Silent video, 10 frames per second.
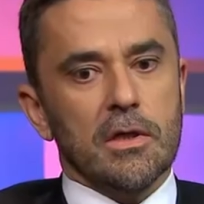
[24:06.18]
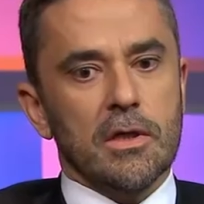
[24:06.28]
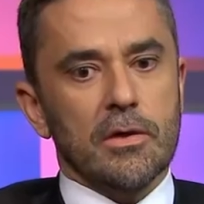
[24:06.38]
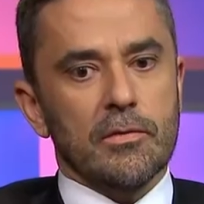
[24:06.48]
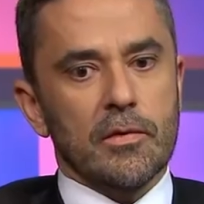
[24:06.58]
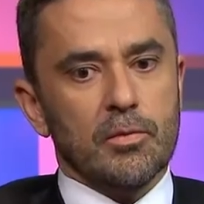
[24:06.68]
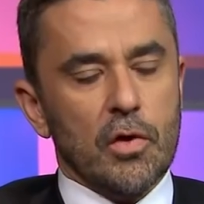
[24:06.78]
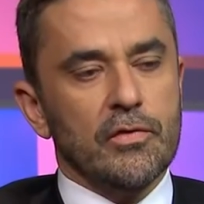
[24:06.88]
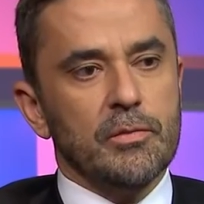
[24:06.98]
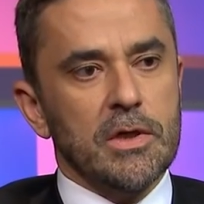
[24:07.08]
the
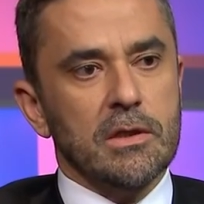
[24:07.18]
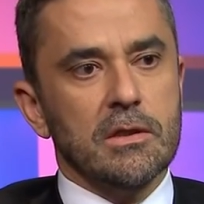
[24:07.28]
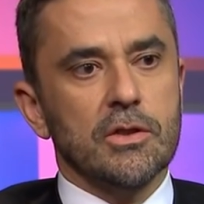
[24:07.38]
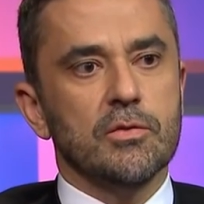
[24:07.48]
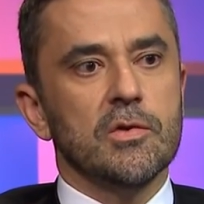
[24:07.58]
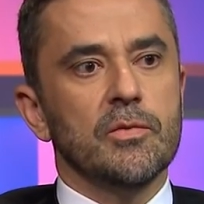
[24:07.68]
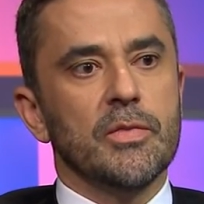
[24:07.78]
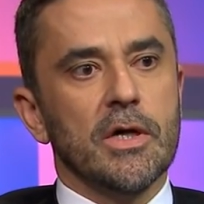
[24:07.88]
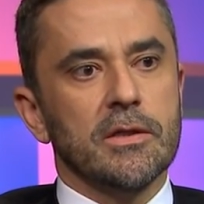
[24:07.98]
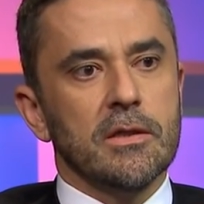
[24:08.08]
Prophet be untouchable,
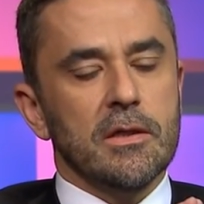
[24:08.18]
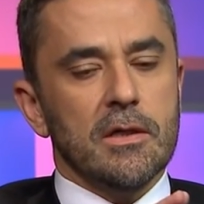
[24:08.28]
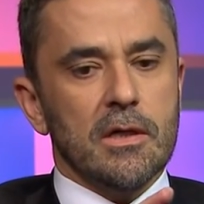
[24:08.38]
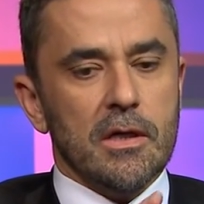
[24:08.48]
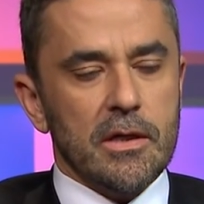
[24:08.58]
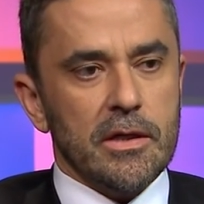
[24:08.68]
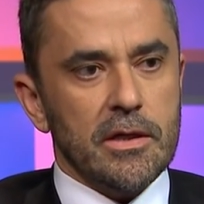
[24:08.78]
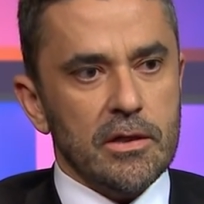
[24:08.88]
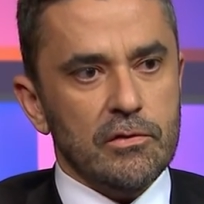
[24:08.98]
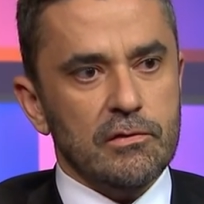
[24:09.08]
but
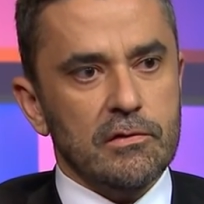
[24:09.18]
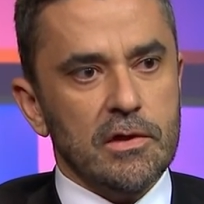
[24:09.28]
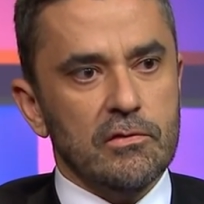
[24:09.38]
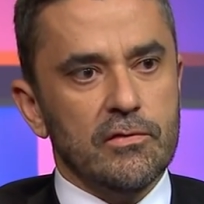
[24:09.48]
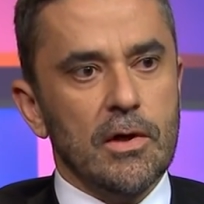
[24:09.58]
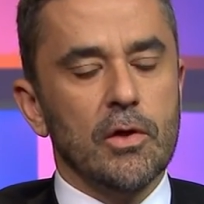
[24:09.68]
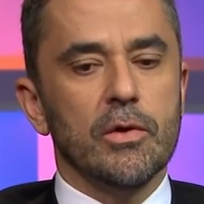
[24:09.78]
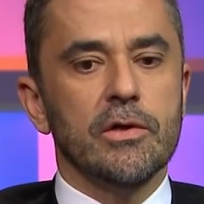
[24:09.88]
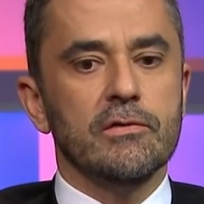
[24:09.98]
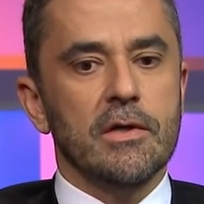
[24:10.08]
his
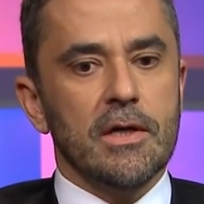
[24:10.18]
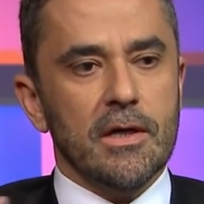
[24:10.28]
followers,